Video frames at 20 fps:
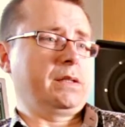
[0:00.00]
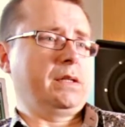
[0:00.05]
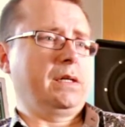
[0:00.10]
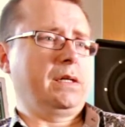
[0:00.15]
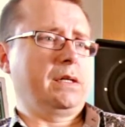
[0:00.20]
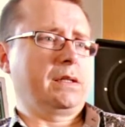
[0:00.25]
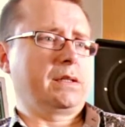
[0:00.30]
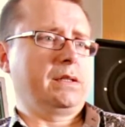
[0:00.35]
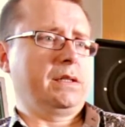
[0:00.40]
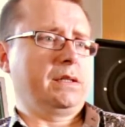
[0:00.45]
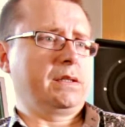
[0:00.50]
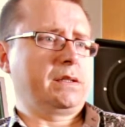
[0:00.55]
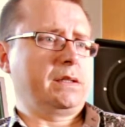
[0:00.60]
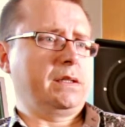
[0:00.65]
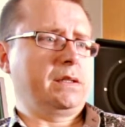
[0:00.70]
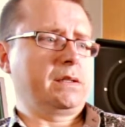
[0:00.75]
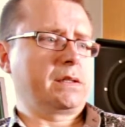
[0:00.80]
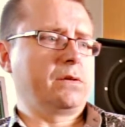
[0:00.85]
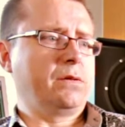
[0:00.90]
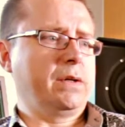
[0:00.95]
because
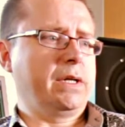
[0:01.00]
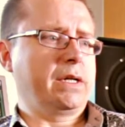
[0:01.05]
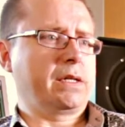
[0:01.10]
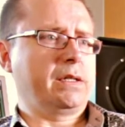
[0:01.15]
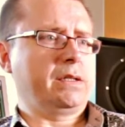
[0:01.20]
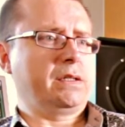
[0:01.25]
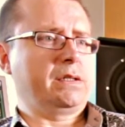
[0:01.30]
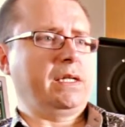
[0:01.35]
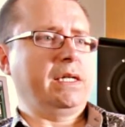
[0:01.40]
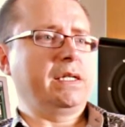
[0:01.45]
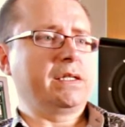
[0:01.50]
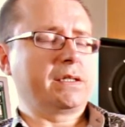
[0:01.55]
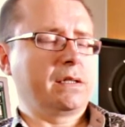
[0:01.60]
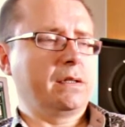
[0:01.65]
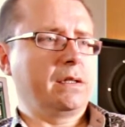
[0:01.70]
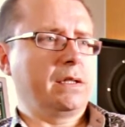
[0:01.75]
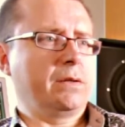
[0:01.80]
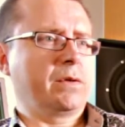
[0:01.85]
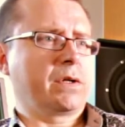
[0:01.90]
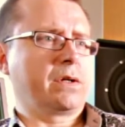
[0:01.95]
it's quick, it's
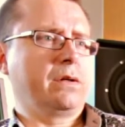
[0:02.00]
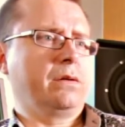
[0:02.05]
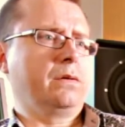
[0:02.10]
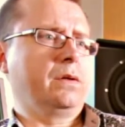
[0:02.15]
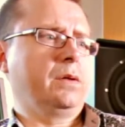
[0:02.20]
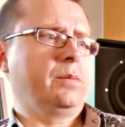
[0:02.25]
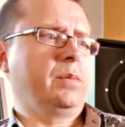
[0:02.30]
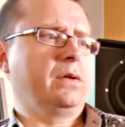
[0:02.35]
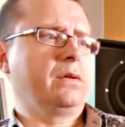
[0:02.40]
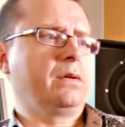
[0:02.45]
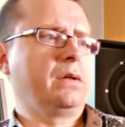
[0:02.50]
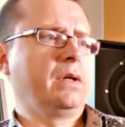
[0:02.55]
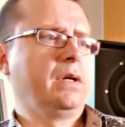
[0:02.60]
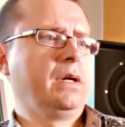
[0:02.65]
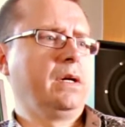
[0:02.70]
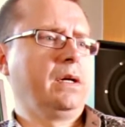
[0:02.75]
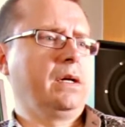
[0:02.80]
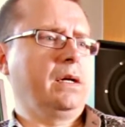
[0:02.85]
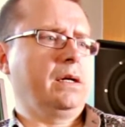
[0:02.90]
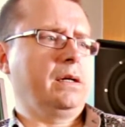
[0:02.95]
instantly recallable,
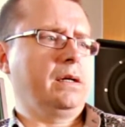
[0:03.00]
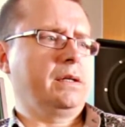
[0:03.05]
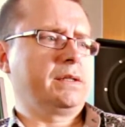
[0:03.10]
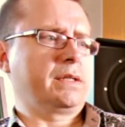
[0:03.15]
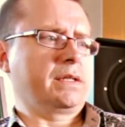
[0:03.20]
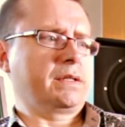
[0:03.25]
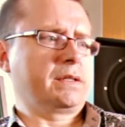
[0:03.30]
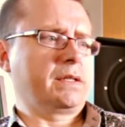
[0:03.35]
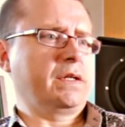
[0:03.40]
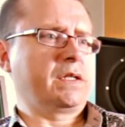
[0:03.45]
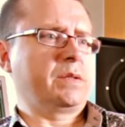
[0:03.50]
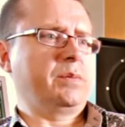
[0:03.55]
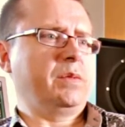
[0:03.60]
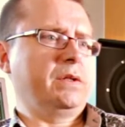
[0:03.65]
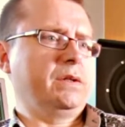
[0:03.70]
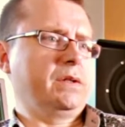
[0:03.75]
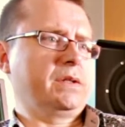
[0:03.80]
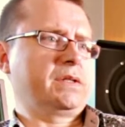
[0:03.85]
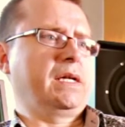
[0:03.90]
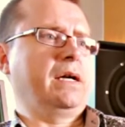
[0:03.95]
it's
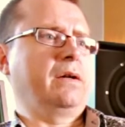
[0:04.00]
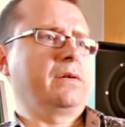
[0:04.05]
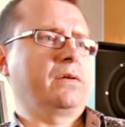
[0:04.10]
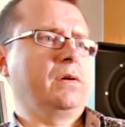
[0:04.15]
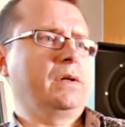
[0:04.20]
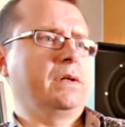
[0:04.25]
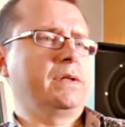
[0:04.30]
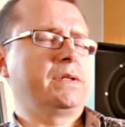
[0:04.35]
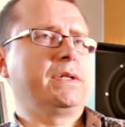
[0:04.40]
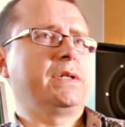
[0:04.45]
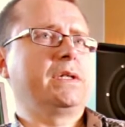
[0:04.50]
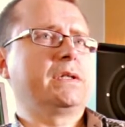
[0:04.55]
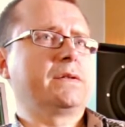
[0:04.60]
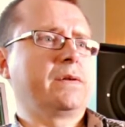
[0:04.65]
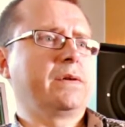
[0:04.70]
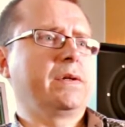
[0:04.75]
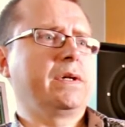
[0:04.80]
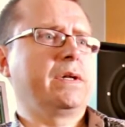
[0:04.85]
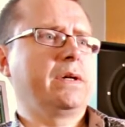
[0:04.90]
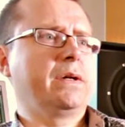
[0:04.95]
accessible, and the sound quality is
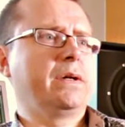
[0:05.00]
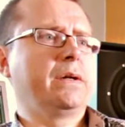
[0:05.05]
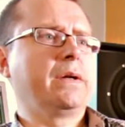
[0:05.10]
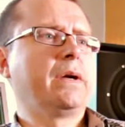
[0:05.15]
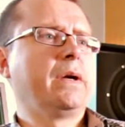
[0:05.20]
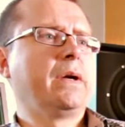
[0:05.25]
very good.